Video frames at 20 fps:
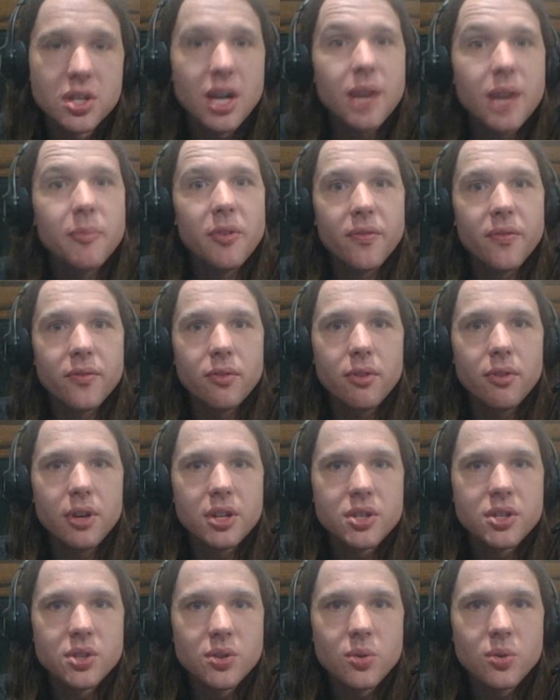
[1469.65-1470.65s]
I'm
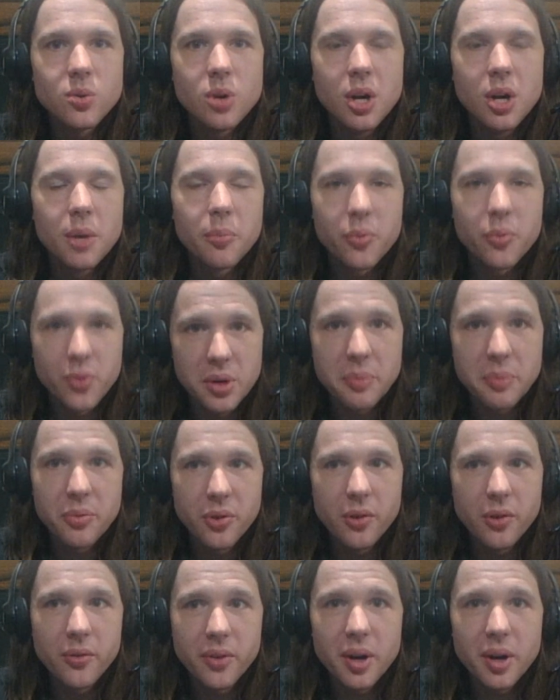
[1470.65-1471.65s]
referring to
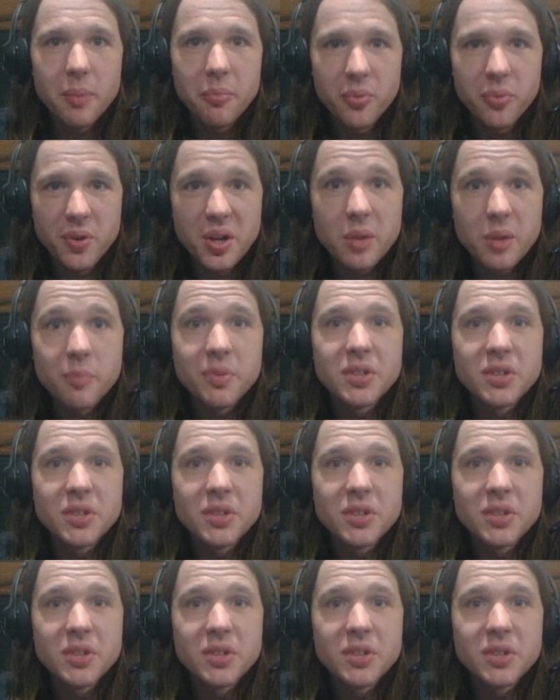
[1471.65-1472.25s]
pre-programmed prayer